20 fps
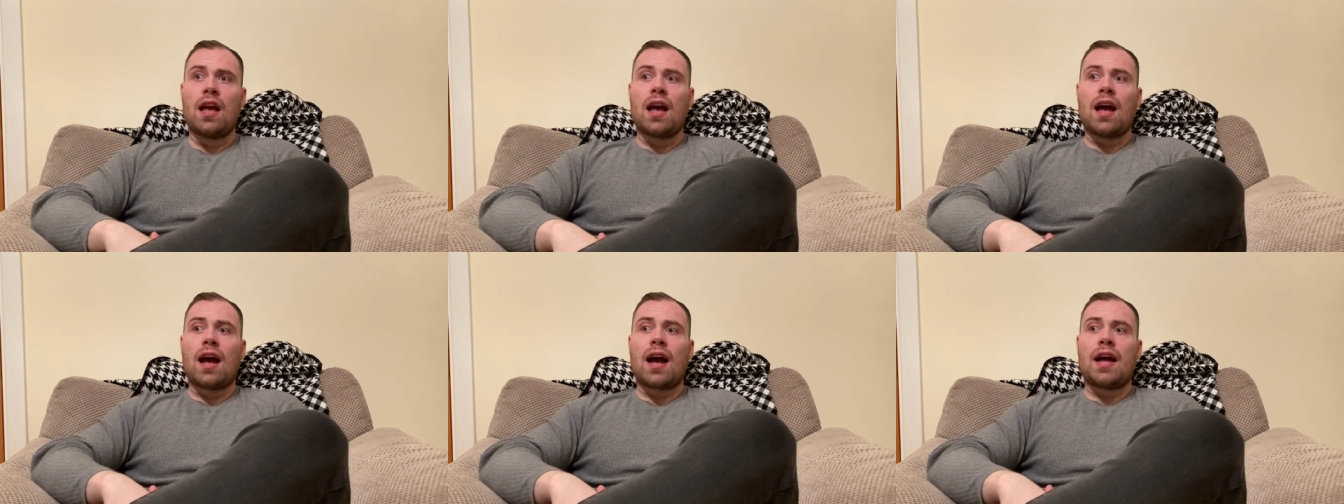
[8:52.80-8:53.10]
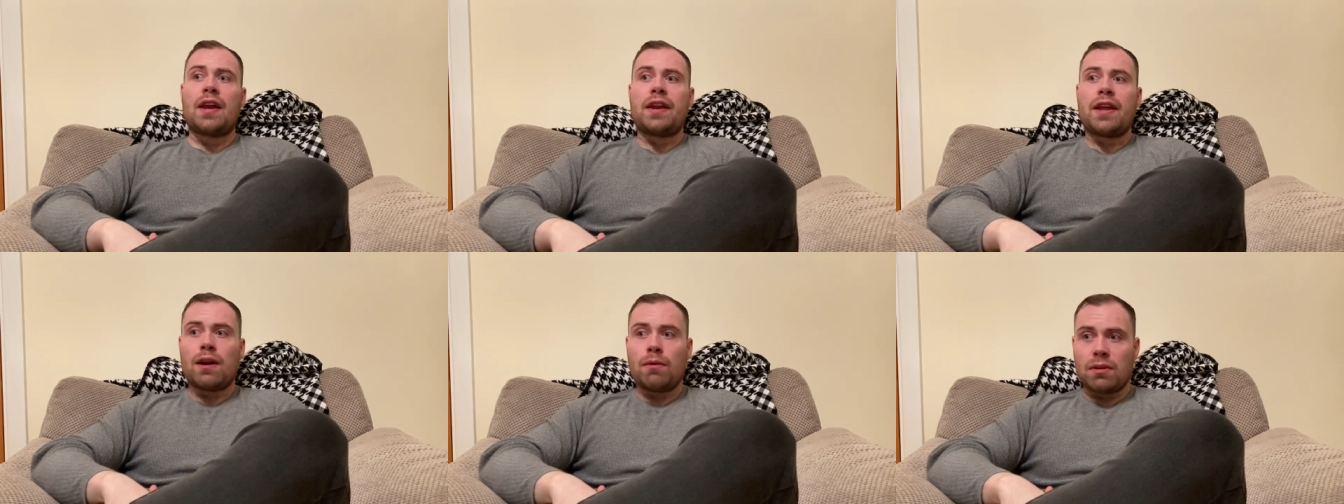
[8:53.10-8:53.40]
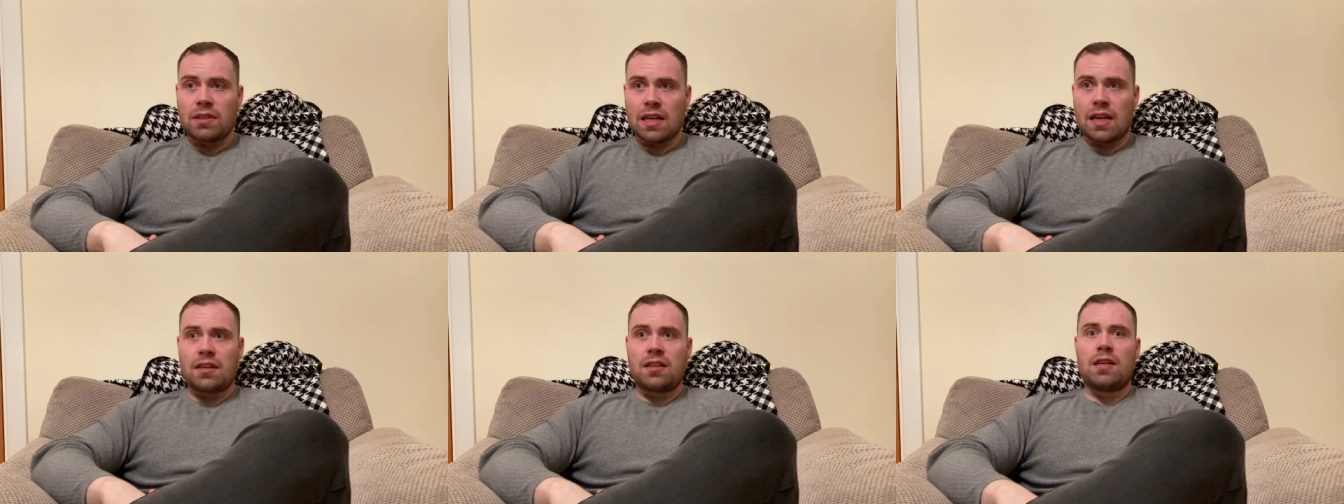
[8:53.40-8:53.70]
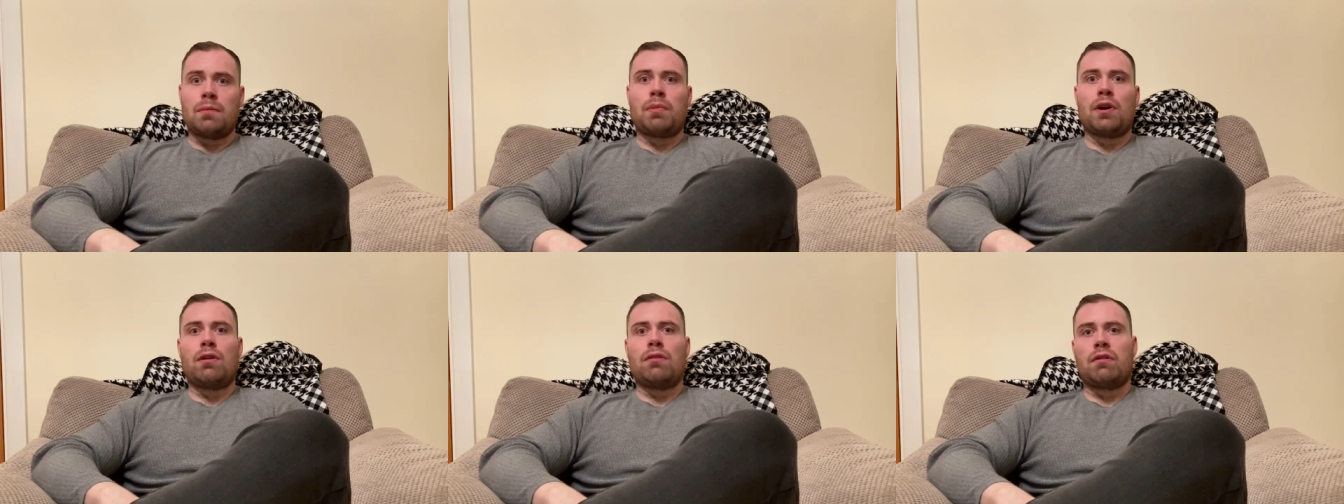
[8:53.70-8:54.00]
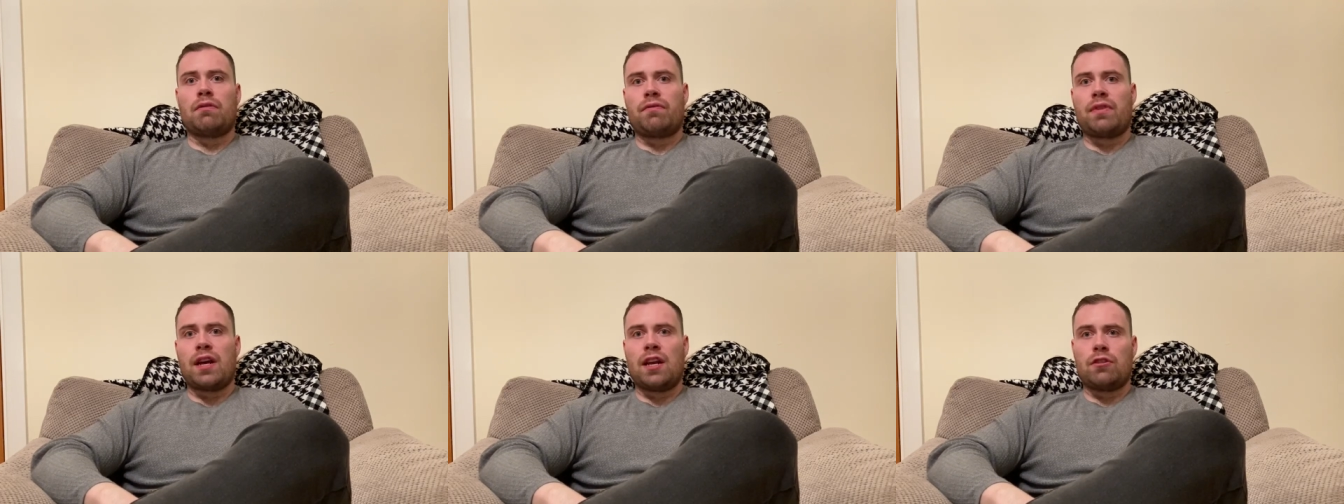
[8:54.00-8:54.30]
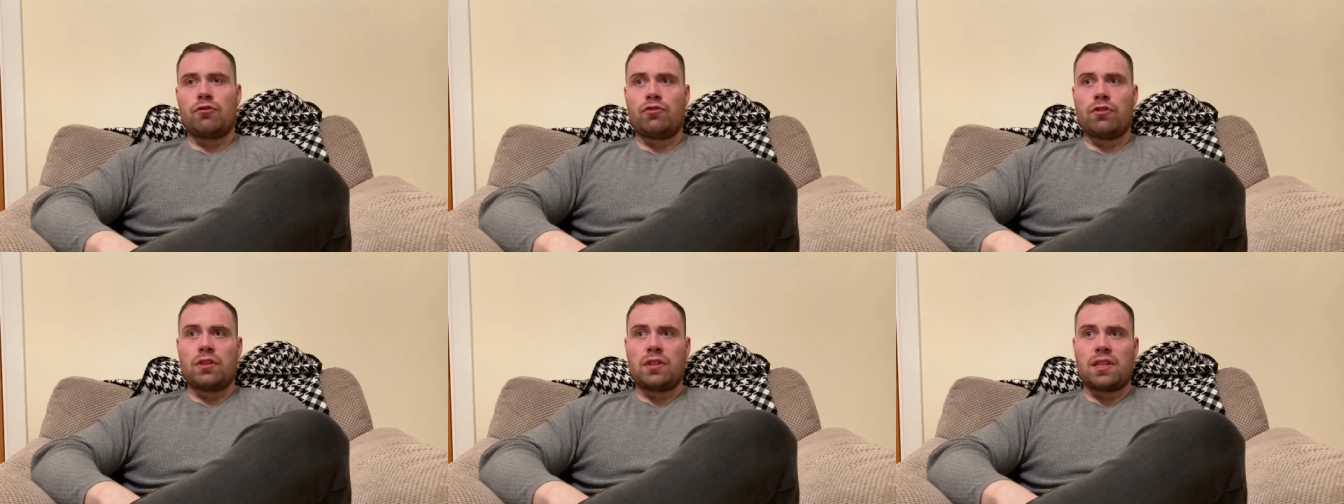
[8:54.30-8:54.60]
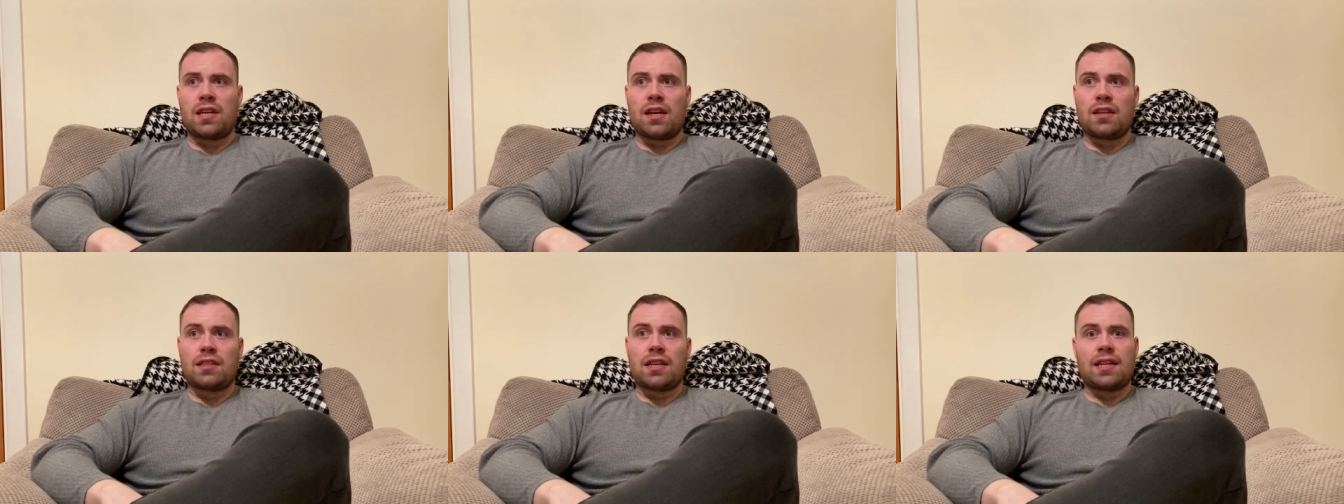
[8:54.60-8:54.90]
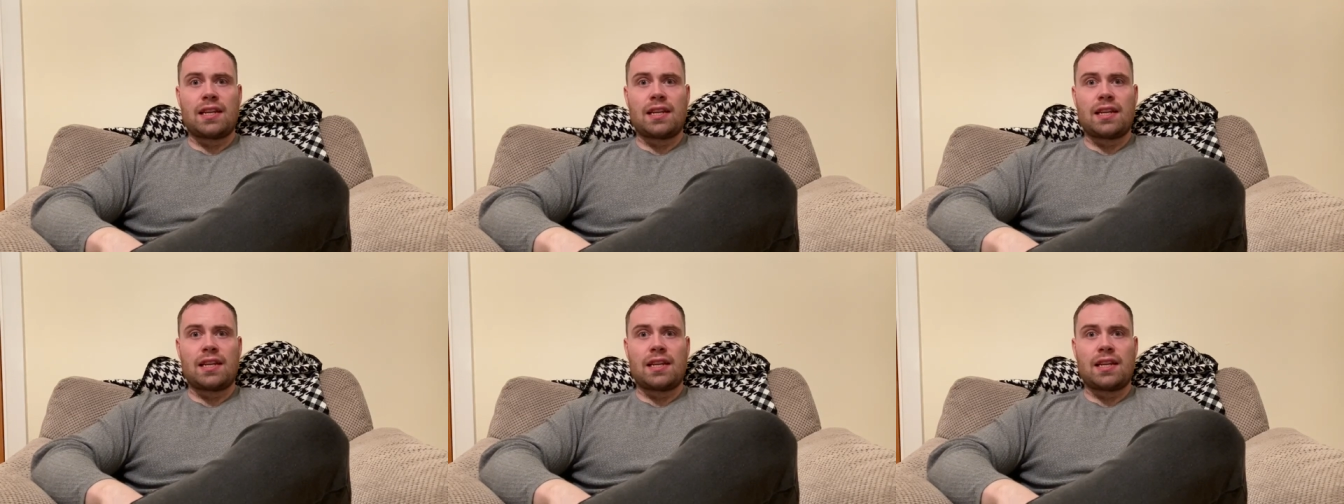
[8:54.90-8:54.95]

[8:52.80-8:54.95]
and now he's had the opponent fail a drugs test,